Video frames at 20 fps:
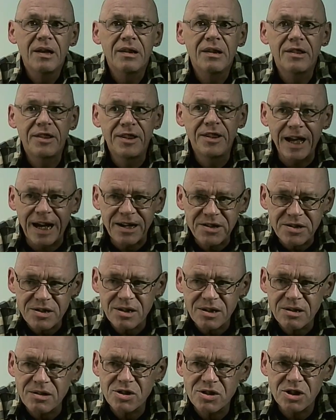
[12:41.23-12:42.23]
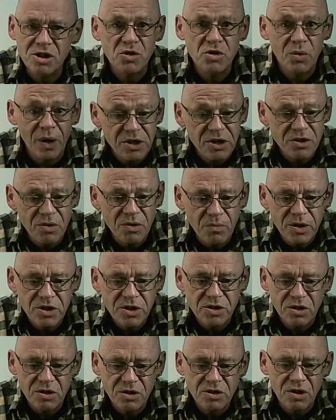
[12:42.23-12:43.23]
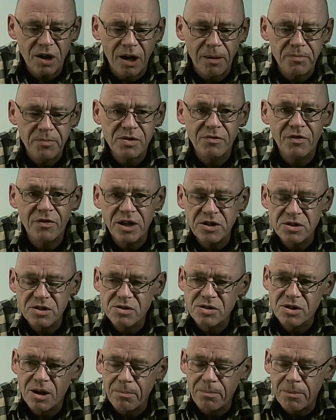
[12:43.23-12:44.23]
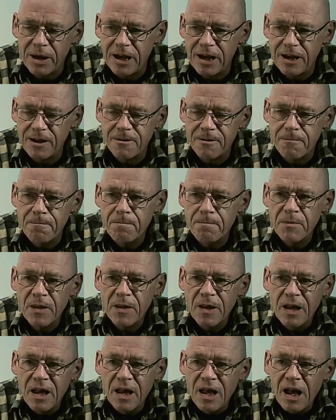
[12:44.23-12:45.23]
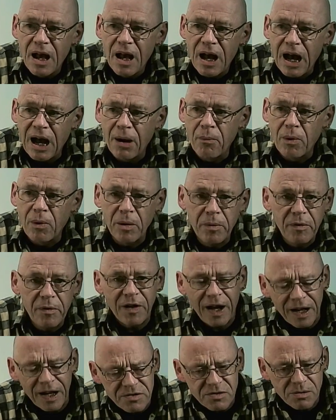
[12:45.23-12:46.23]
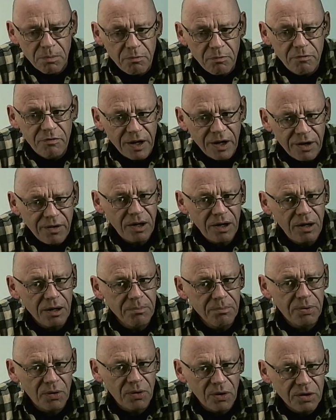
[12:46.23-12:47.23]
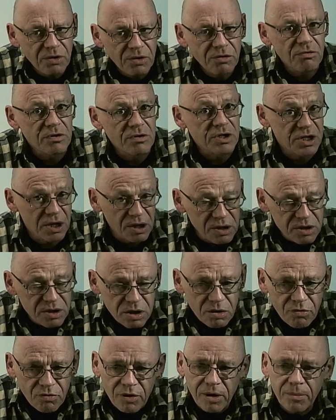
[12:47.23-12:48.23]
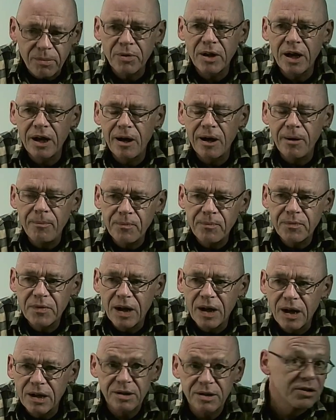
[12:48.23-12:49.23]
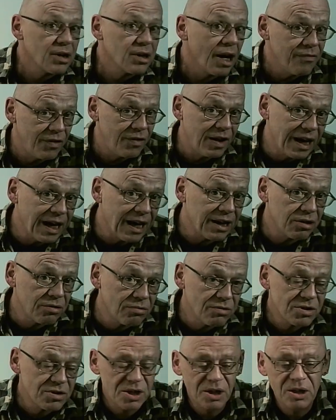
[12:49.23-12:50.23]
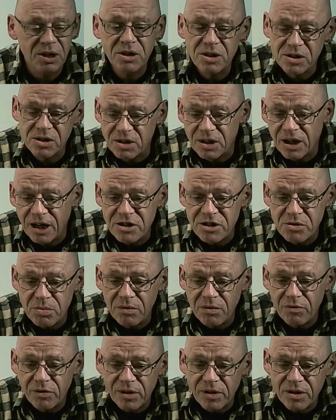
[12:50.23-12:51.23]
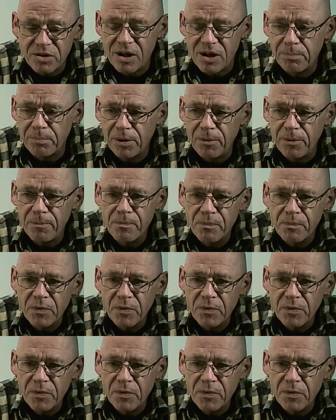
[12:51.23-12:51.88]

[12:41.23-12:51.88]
That's the situation in which such observations are made. And while we've had some very important results from there, and the diving gannet result is a nice one, for example,